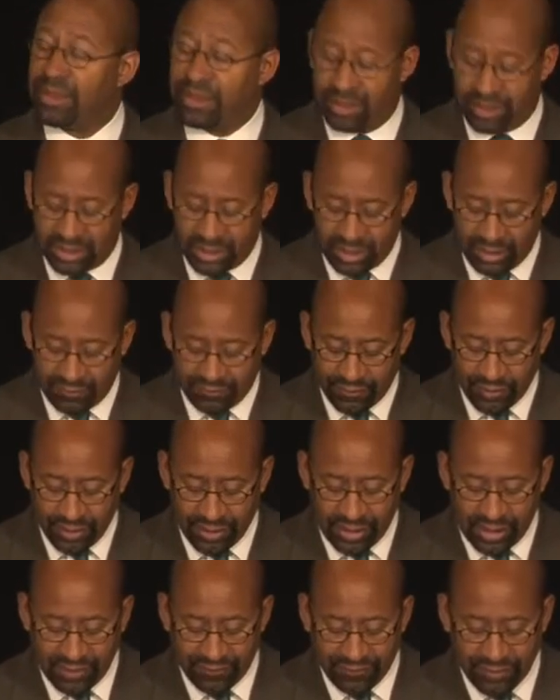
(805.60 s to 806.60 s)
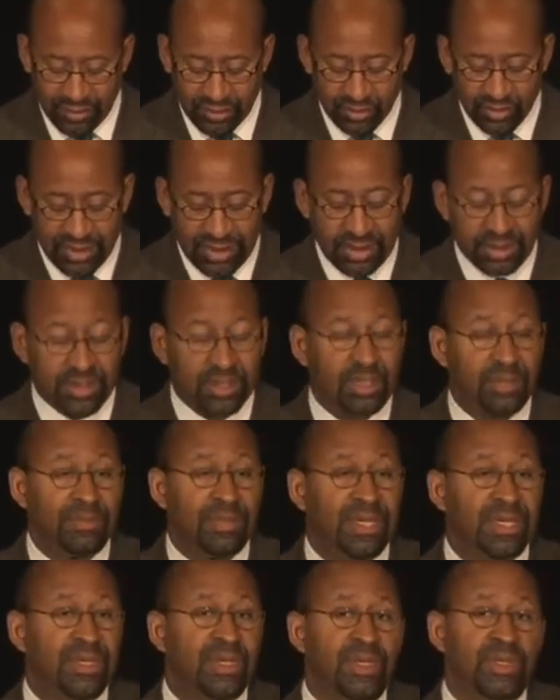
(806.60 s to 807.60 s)
The City of Philadelphia is ready to
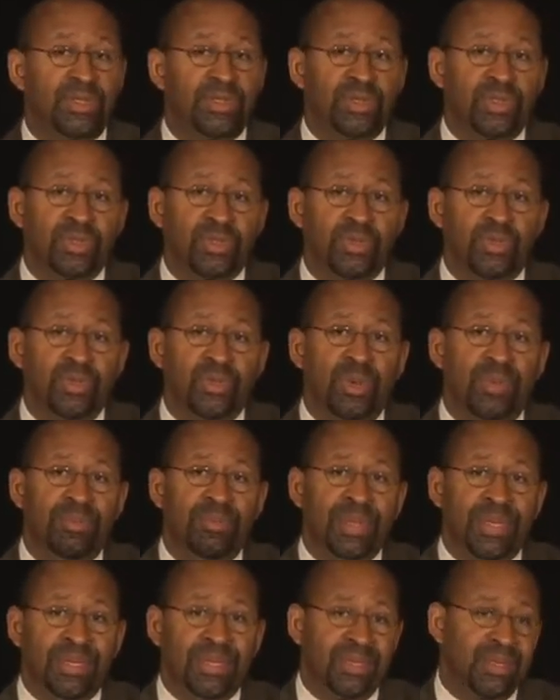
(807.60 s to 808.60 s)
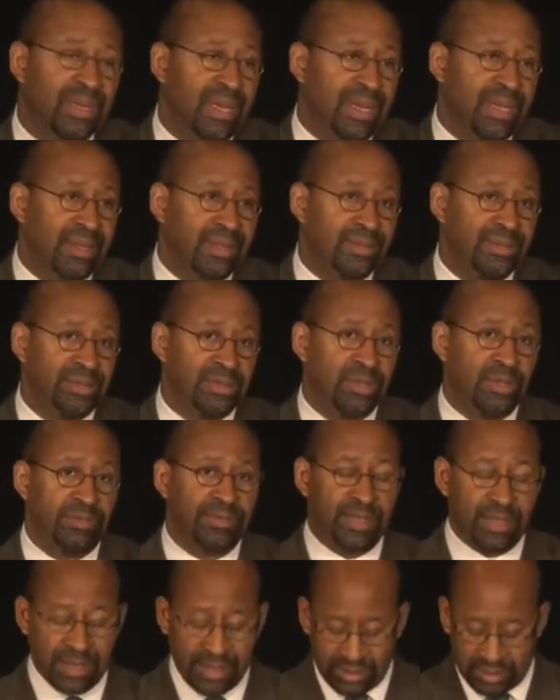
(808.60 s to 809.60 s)
commit $2 billion
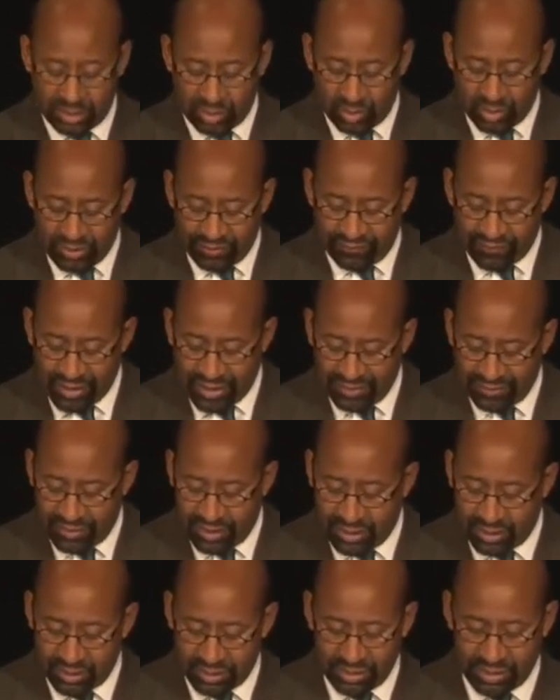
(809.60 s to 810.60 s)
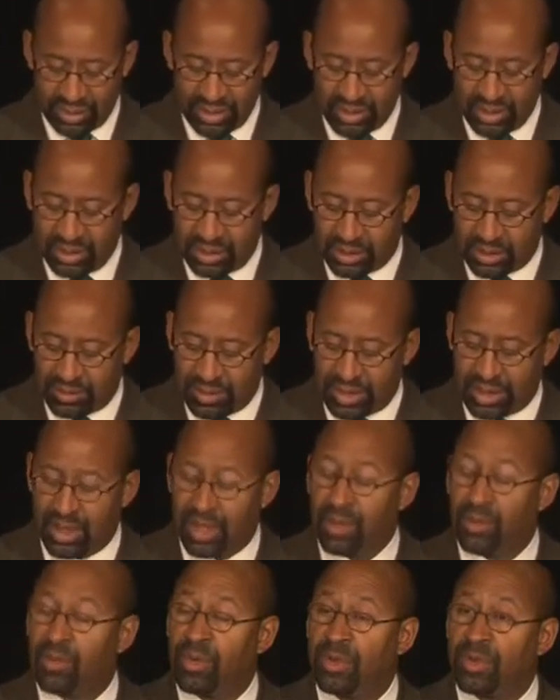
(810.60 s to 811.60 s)
over the next 25 years to make
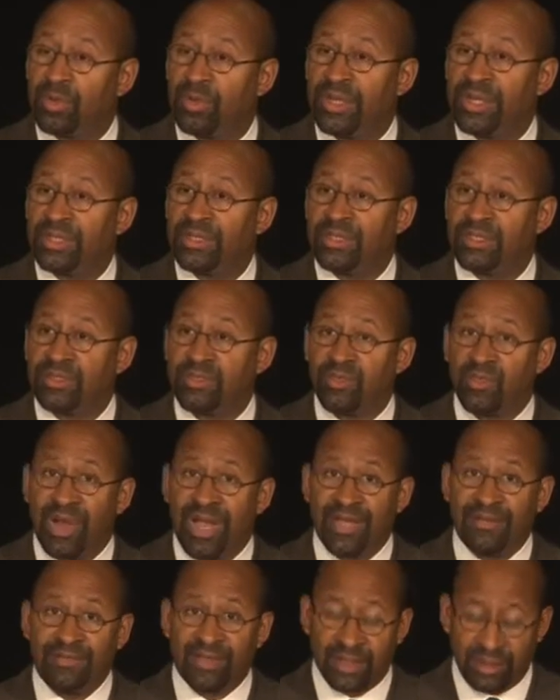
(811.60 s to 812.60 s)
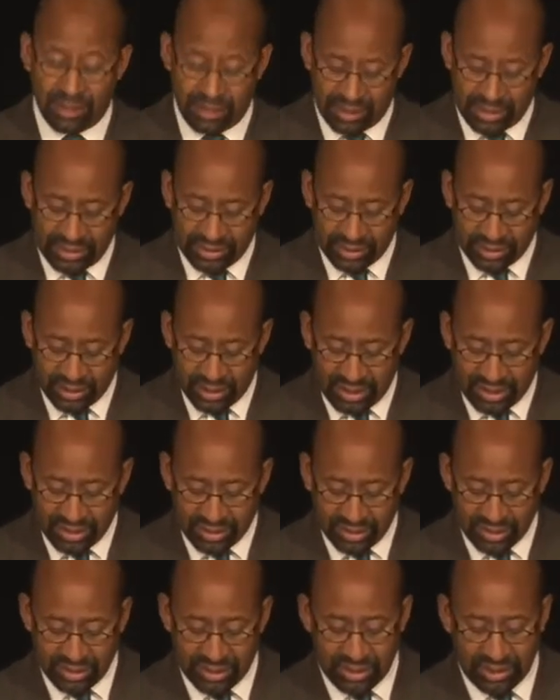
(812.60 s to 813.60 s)
our waterways thriving
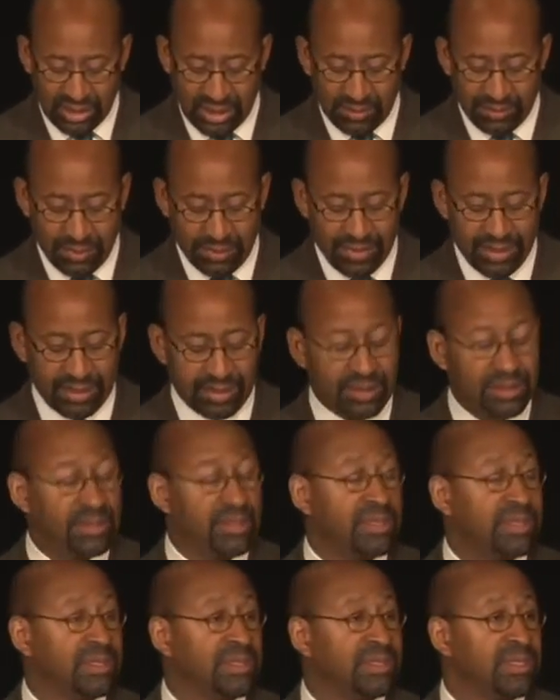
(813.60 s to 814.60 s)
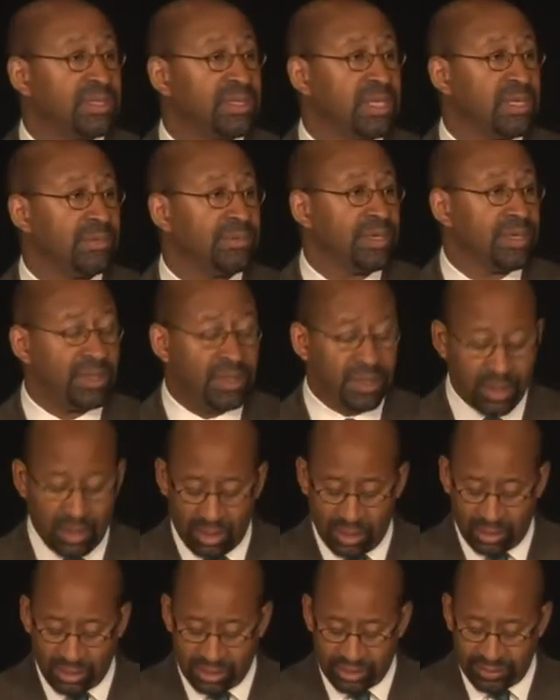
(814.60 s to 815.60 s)
destinations, to implement the city's sustainability
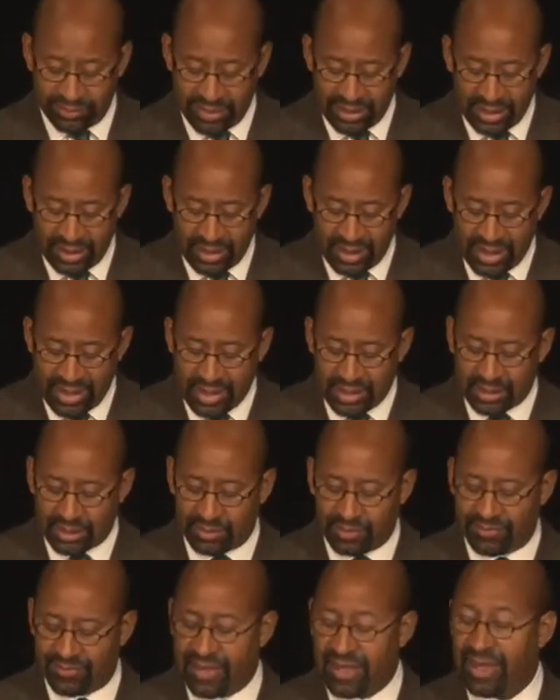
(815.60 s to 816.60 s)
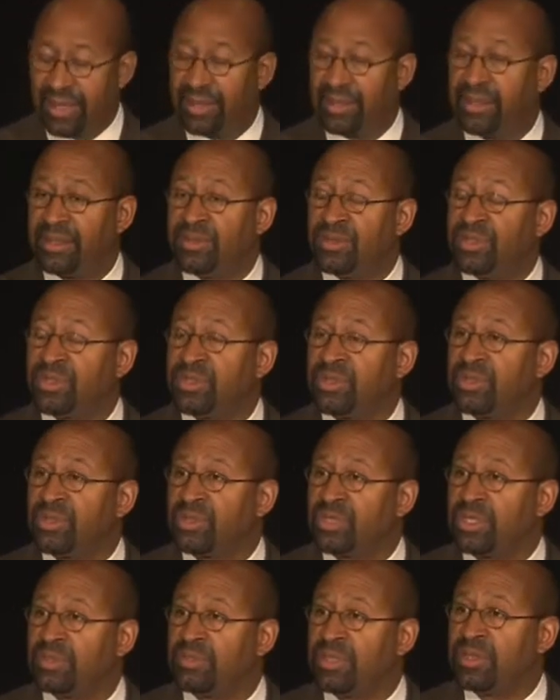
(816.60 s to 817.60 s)
goals, and to provide
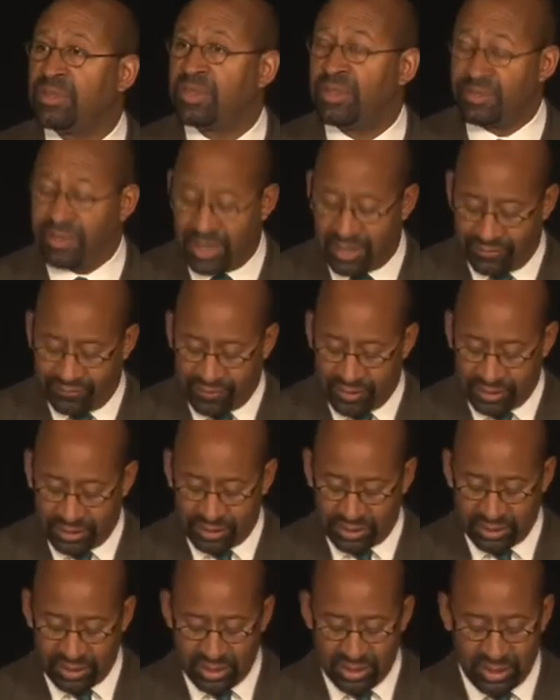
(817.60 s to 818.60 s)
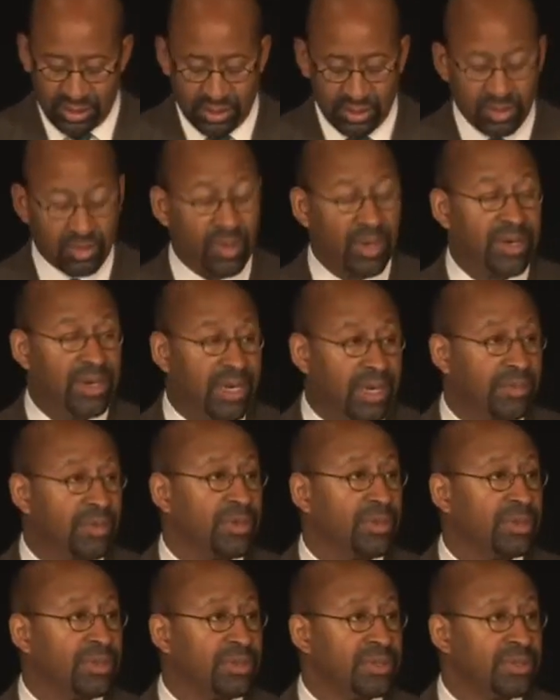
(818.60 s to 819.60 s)
additional community benefits to our
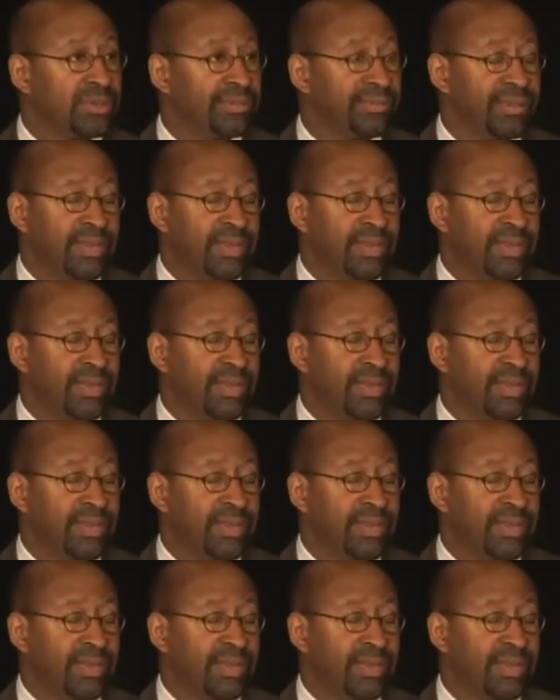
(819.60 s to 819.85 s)
neighborhoods.